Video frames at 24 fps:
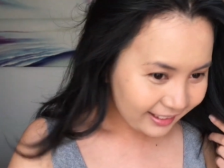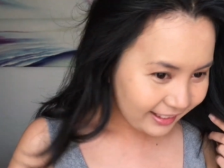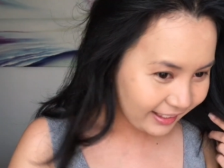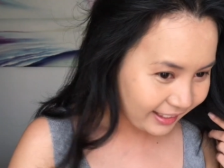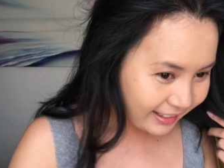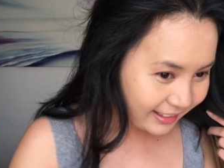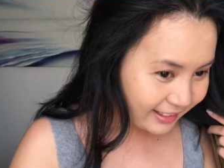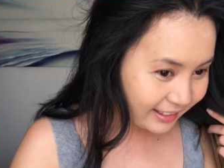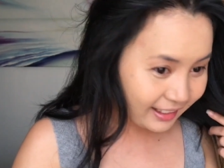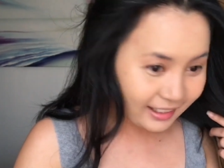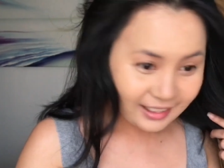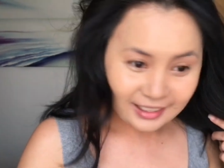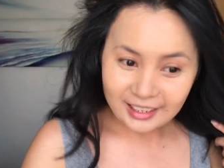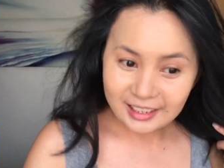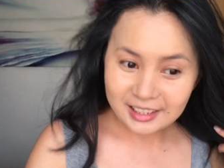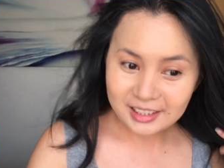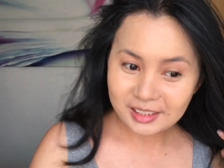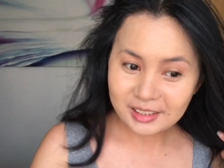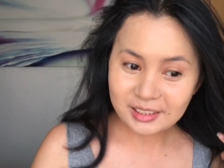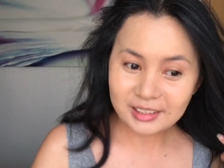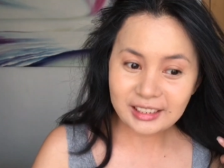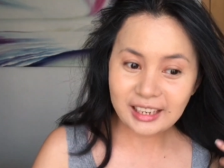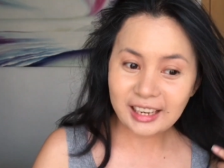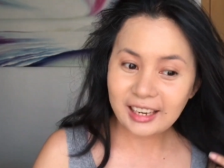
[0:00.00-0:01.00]

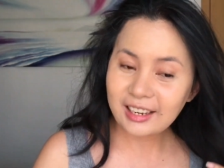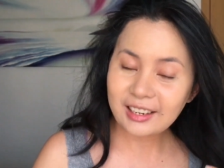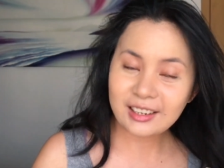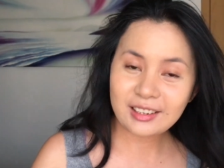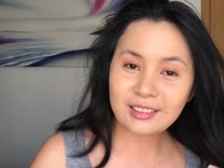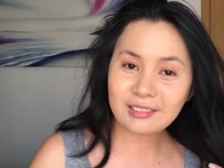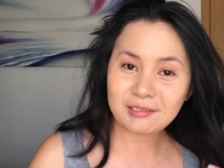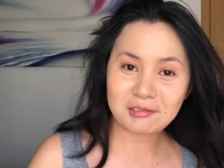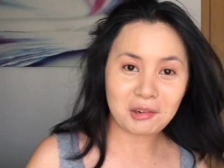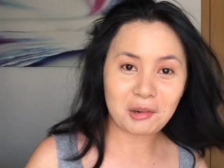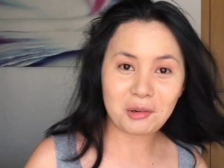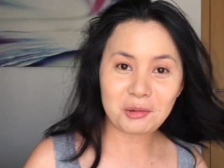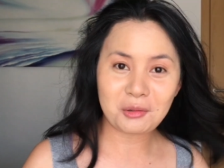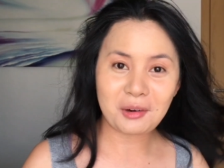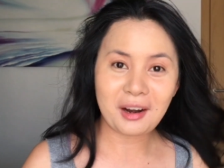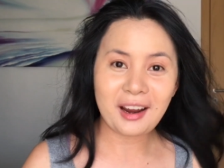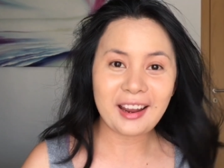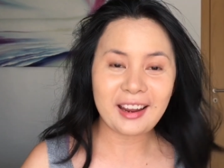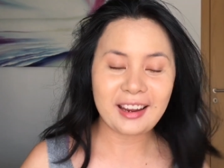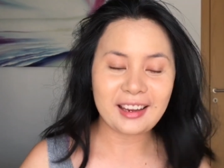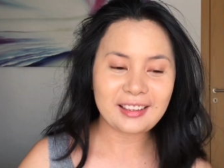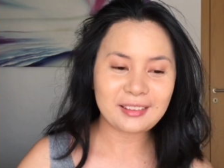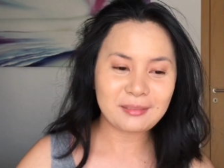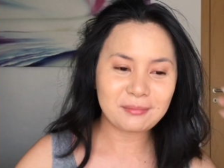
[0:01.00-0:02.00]
It's looking
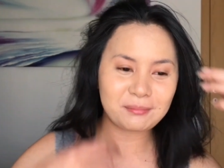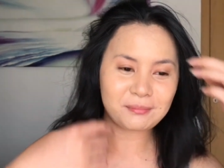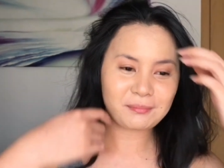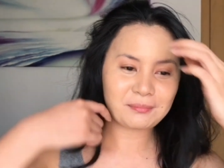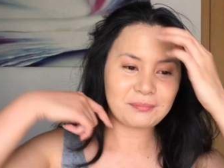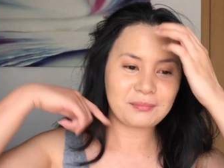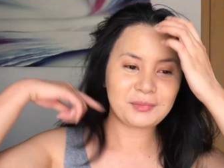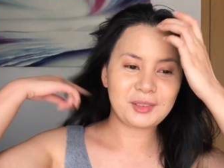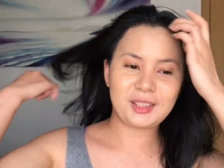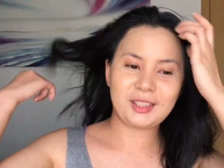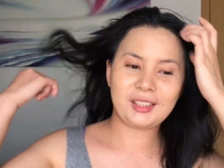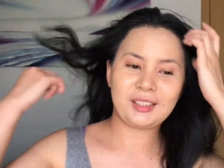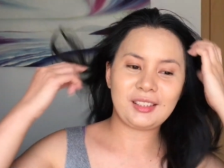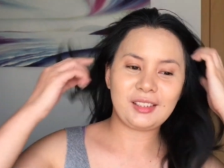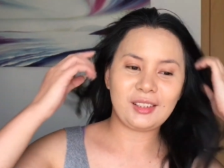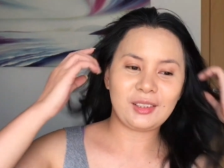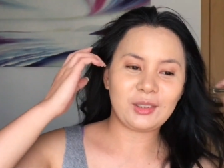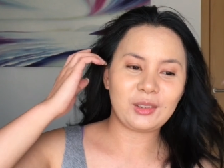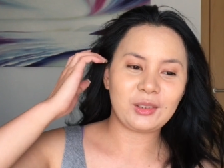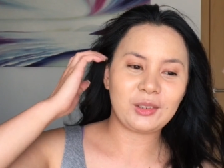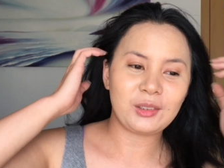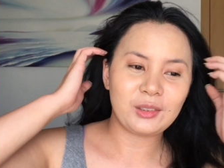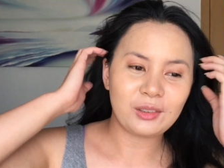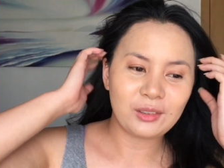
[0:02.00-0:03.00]
alright.
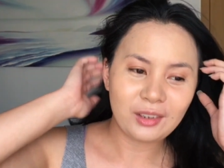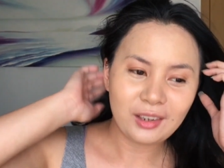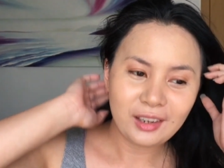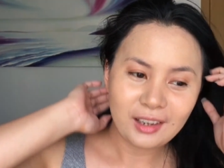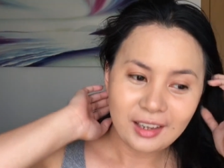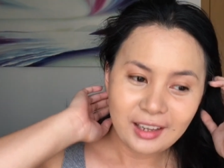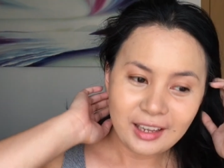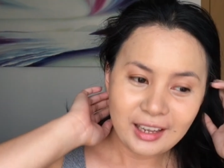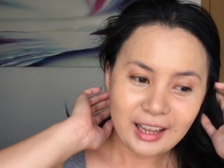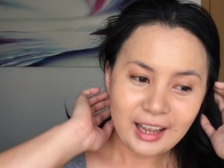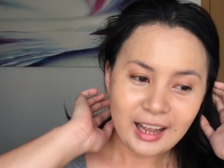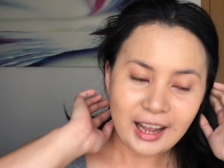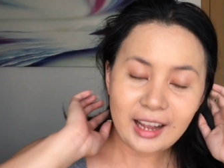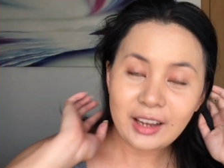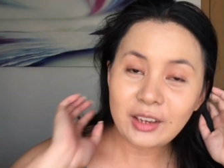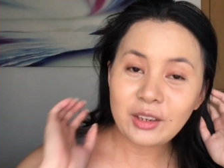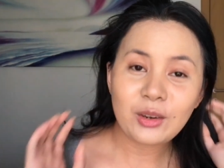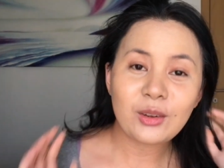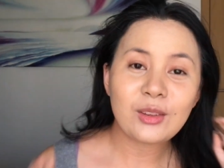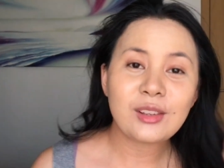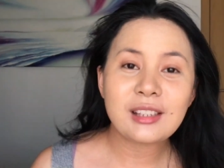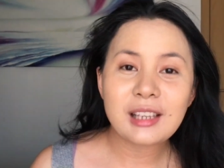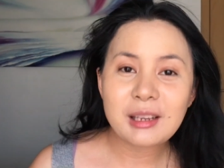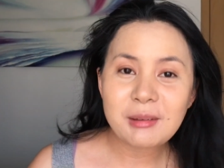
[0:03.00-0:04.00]
So I
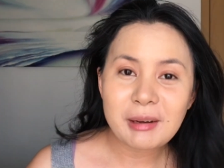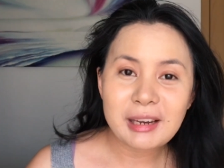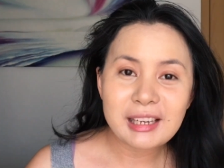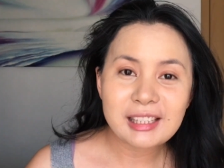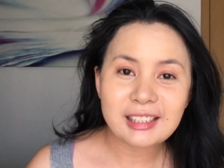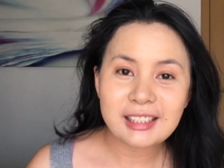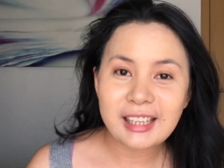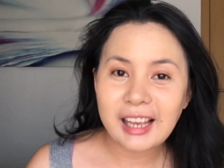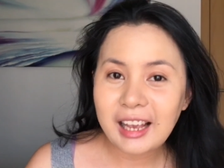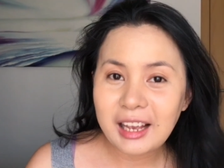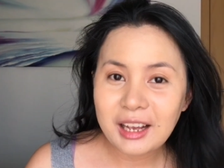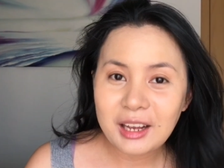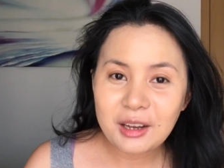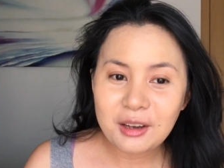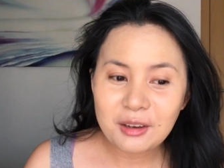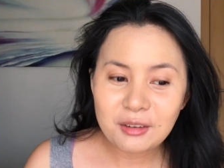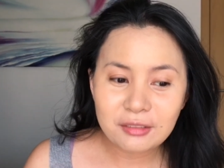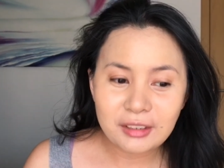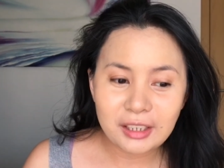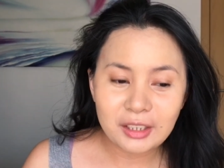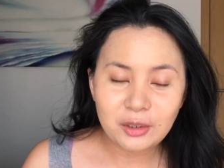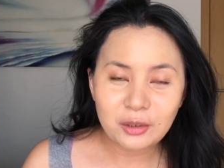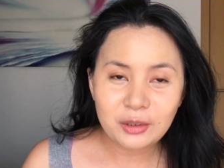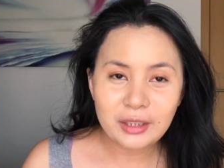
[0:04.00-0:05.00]
couldn't see
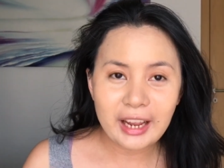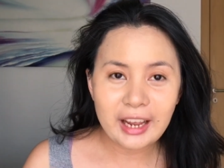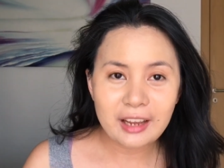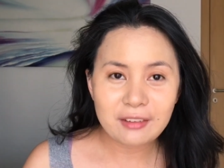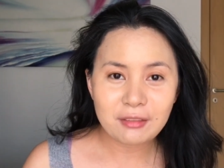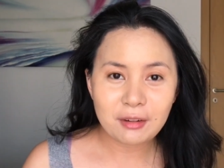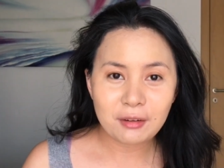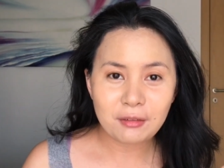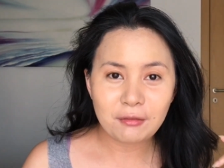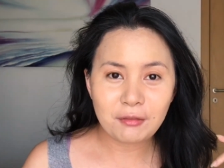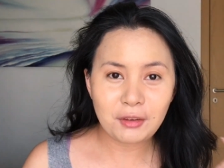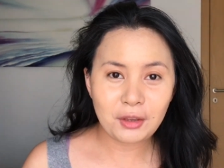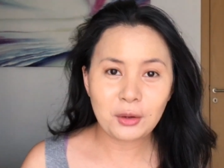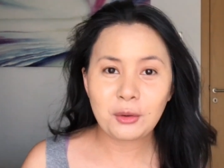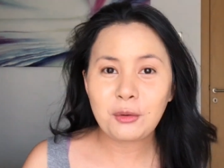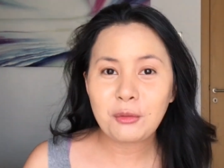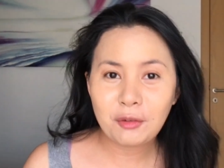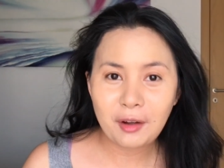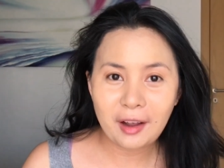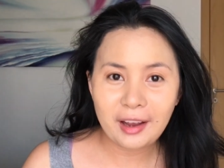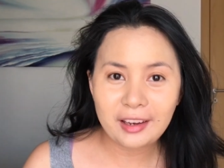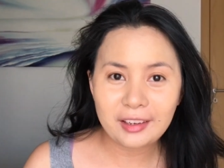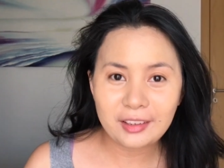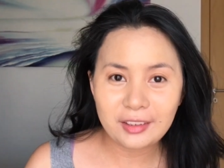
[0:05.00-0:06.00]
myself. I don't have a
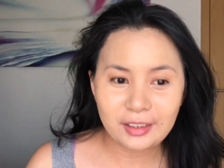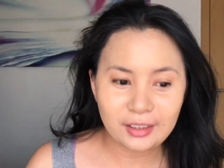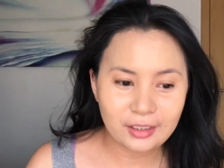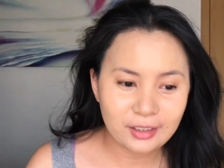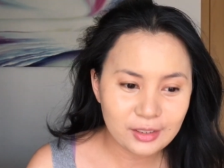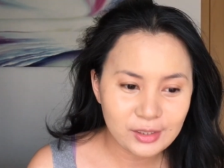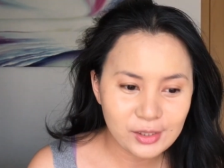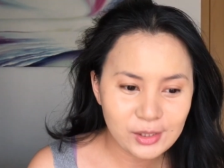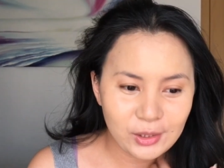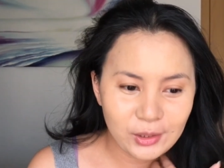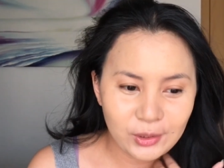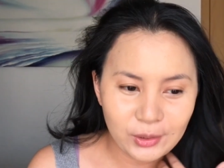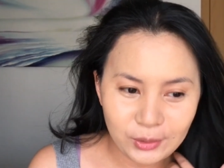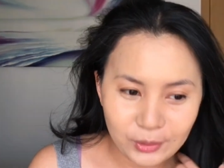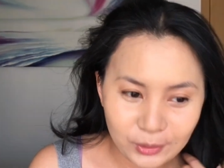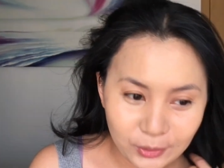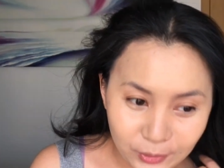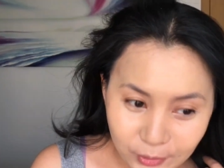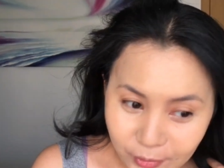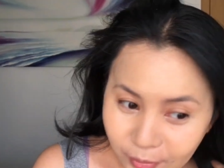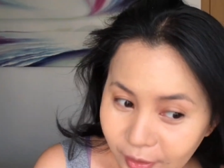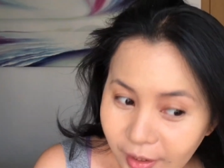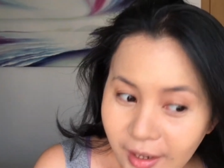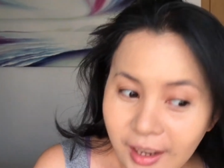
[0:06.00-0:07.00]
viewfinder,
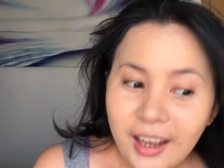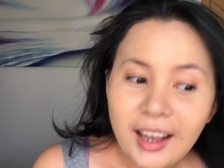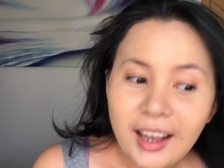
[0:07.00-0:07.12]
so